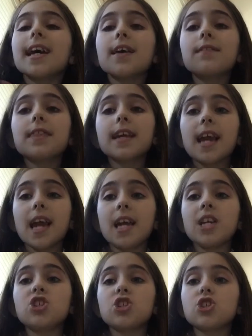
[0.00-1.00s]
if the
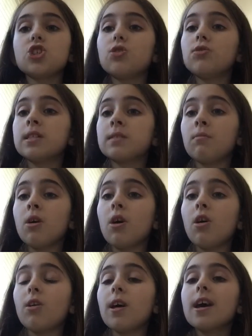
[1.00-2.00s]
cage is too
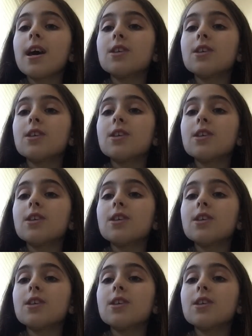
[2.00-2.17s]
small,